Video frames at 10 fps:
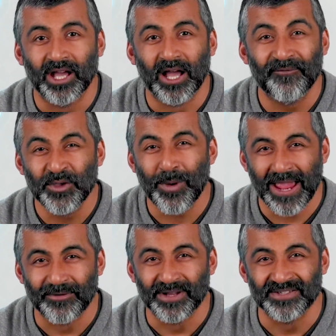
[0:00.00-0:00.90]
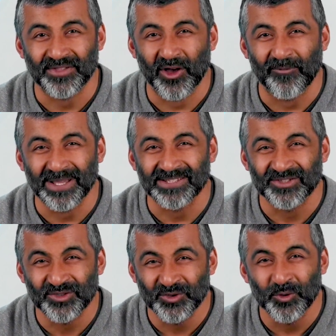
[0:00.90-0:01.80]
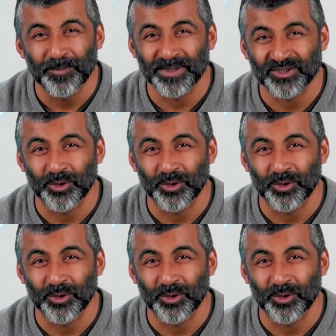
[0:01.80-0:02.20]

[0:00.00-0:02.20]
a few areas that have been super